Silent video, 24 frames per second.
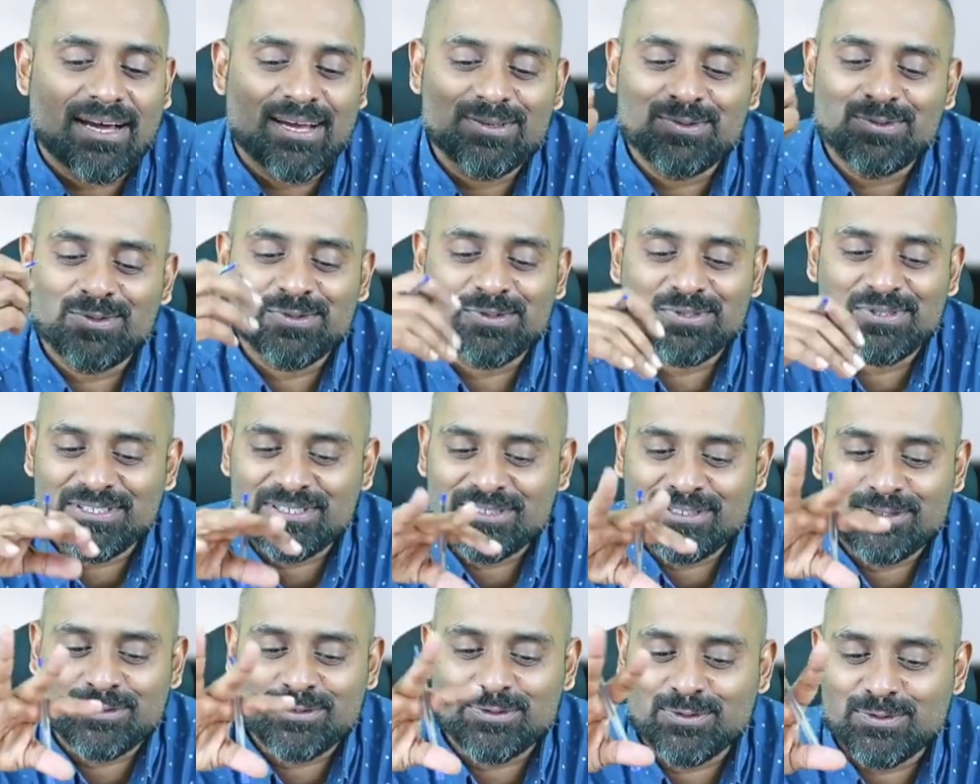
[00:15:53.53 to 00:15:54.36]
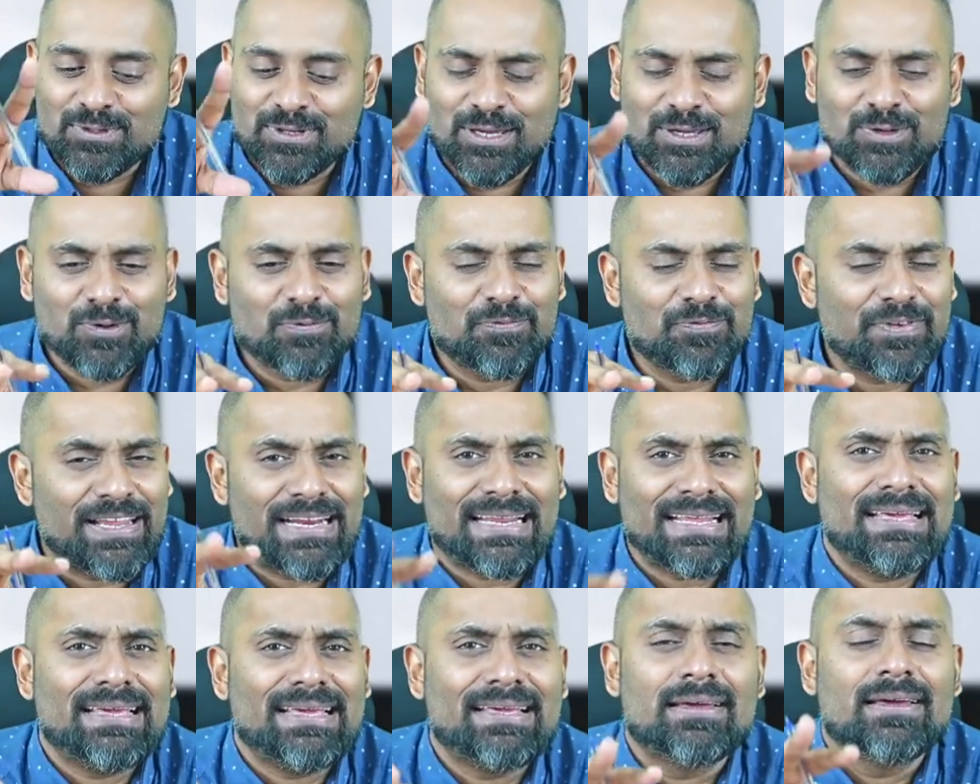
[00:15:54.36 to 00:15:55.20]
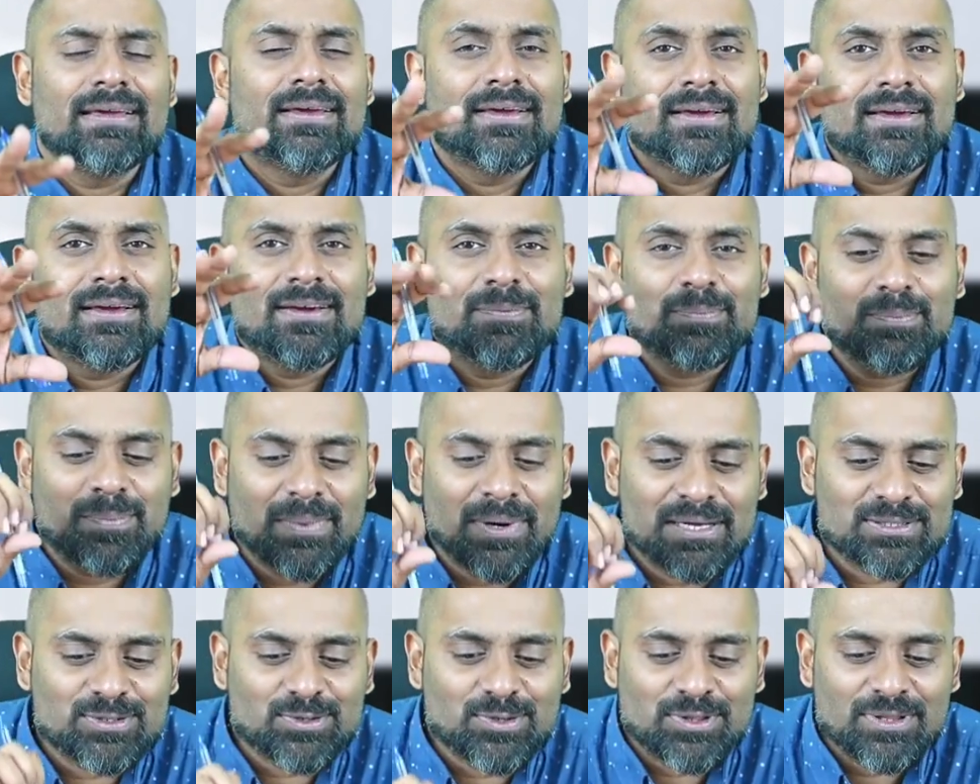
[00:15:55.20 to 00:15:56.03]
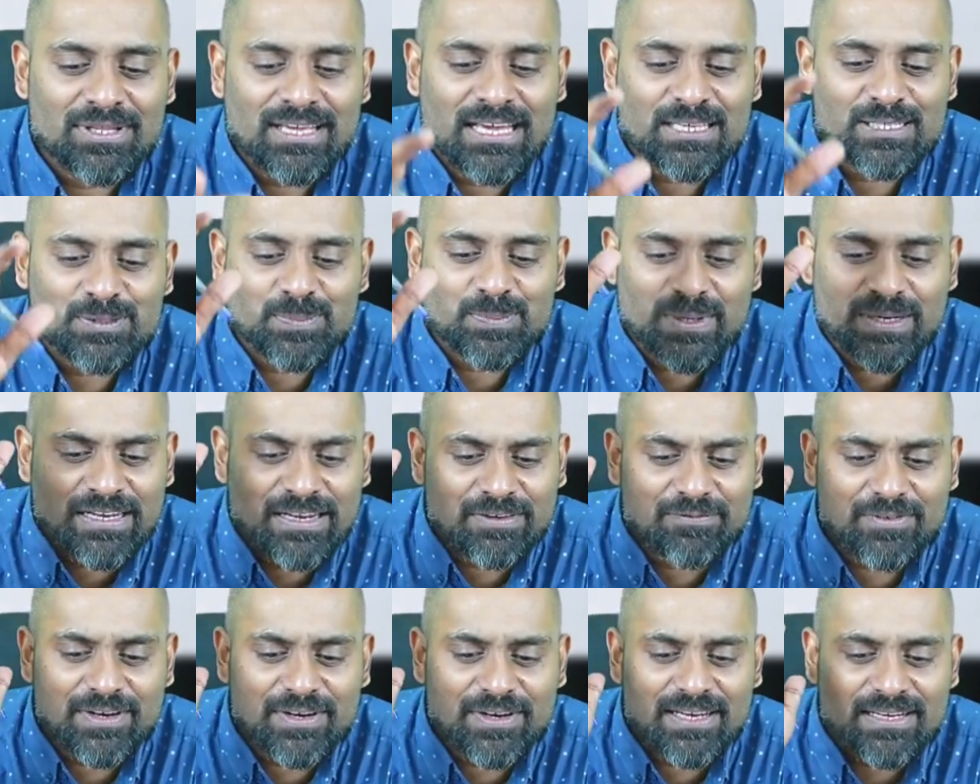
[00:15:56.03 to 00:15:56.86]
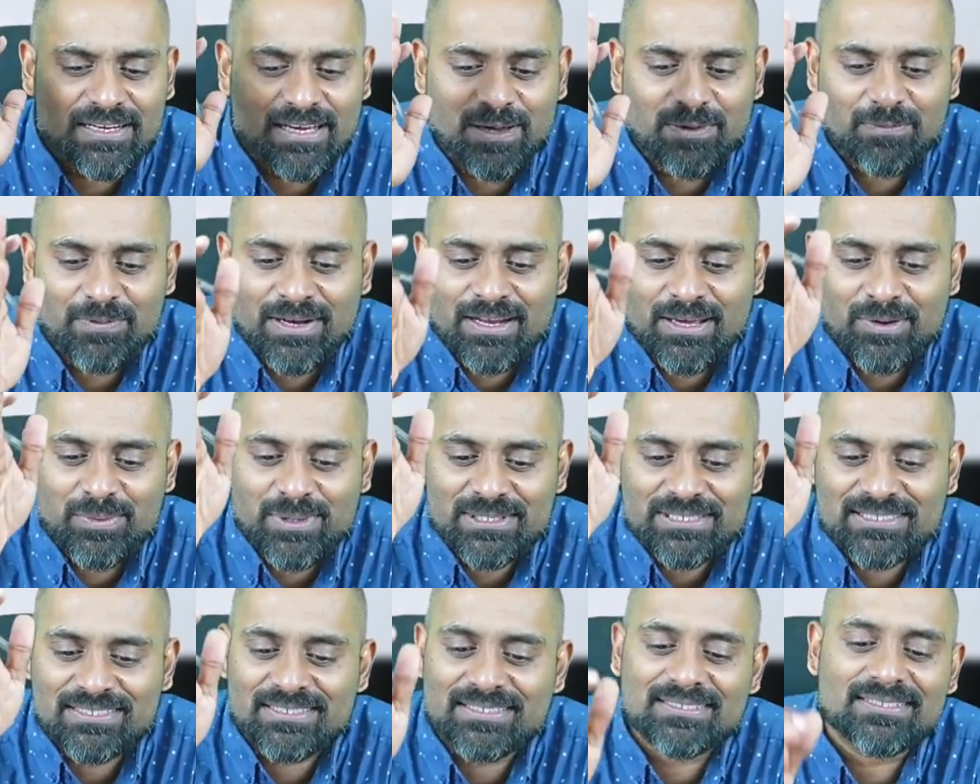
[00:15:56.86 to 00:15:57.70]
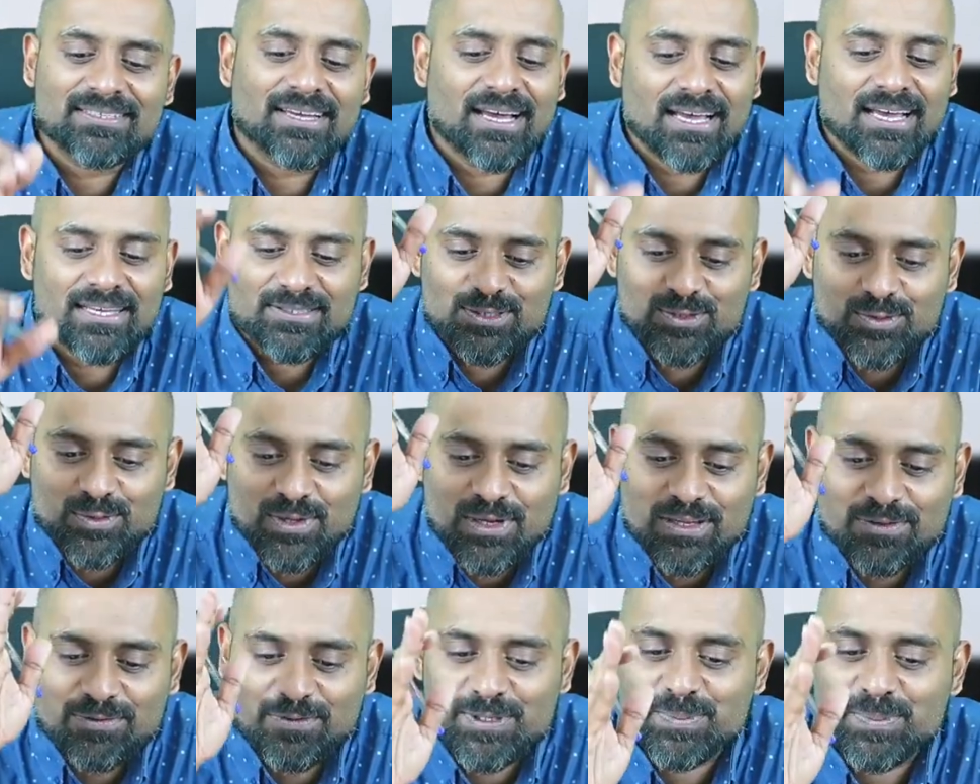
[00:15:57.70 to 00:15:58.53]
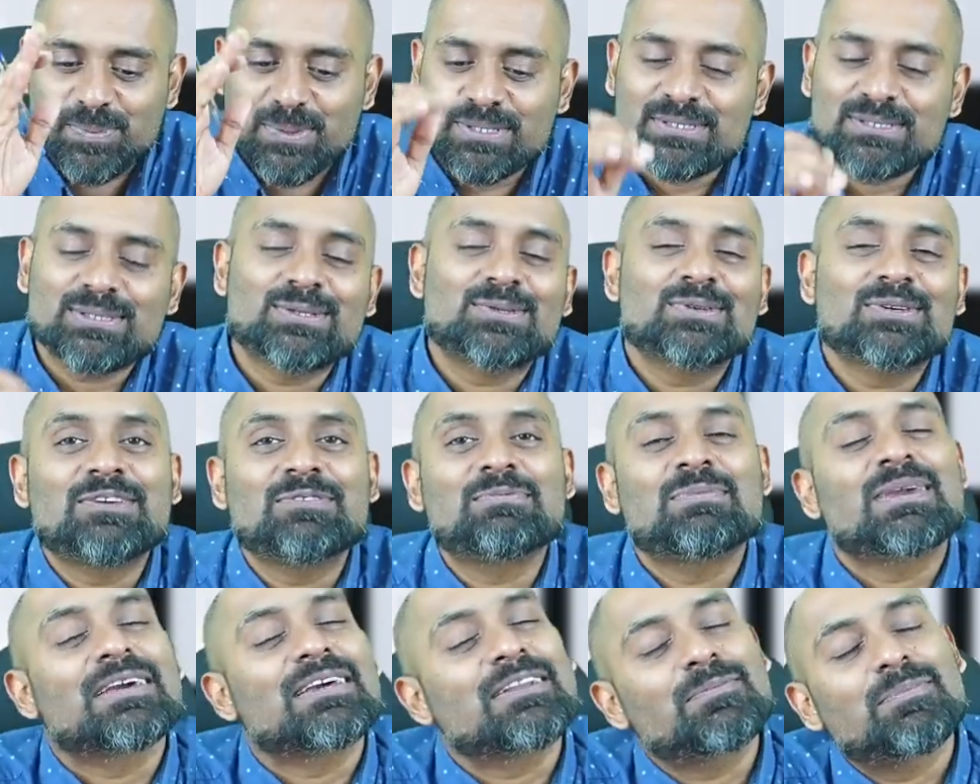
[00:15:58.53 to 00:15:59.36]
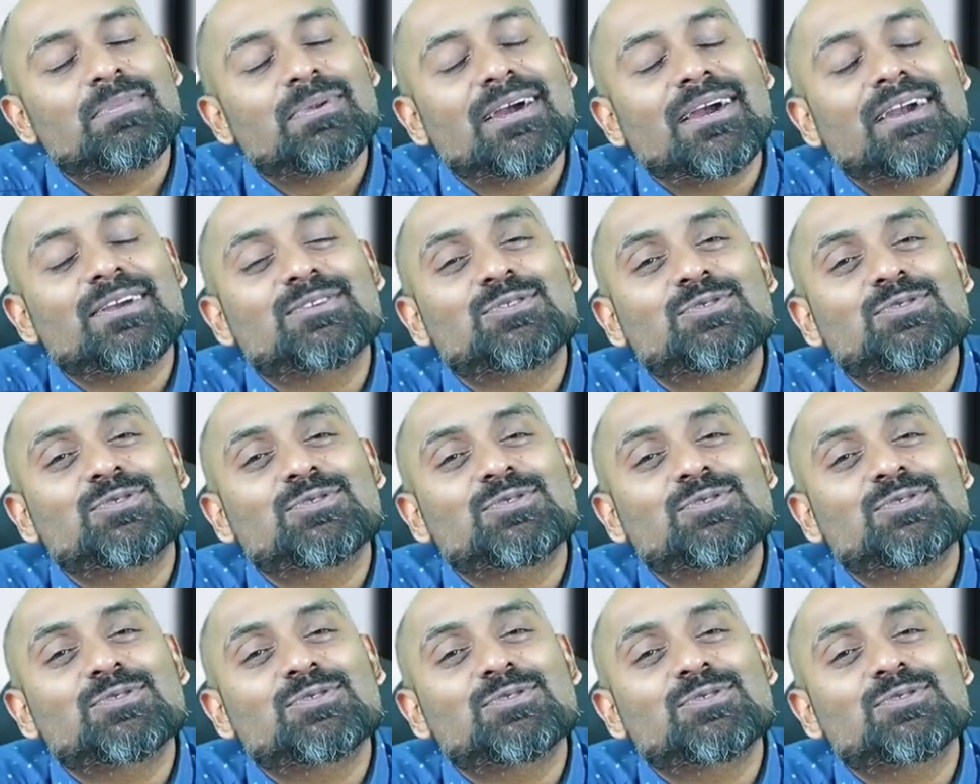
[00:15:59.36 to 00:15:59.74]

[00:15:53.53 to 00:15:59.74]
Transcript: Anju Sijin, today you're very much on the aspect. Every time when a question is asked, you are the first person to give me a reply.